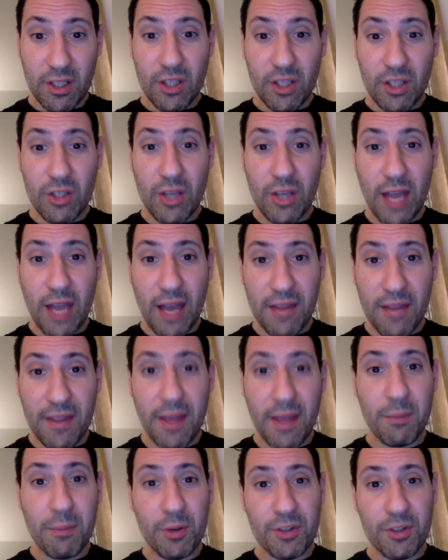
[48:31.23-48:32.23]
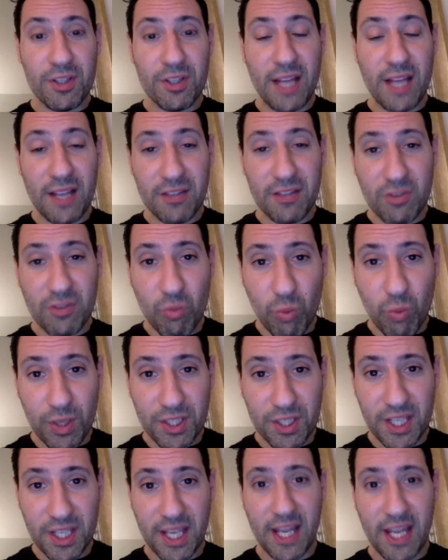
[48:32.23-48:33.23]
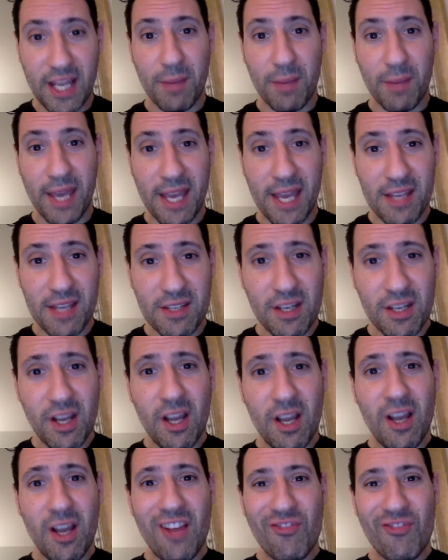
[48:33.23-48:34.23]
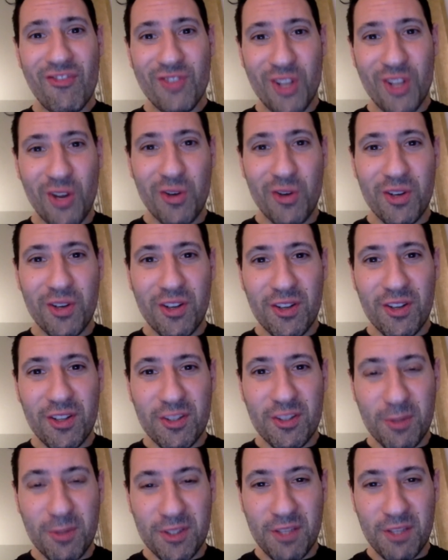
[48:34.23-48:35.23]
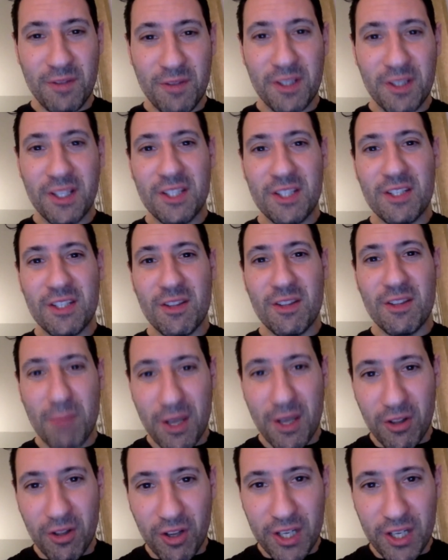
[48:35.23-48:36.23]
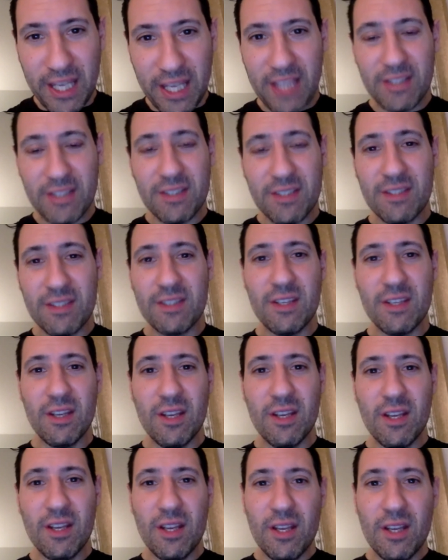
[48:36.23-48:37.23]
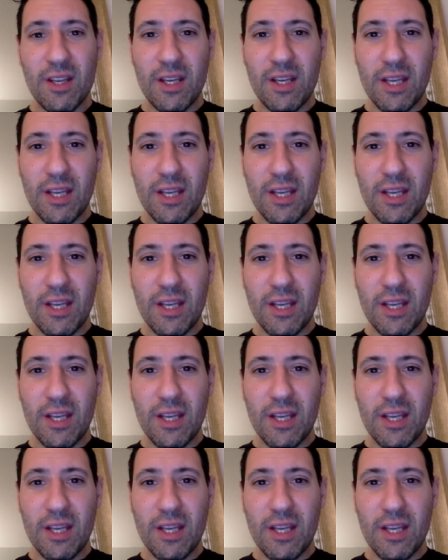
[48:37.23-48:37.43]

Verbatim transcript: Yeah. That person has to want to get help. And, you know, specifically to the male audience, mm.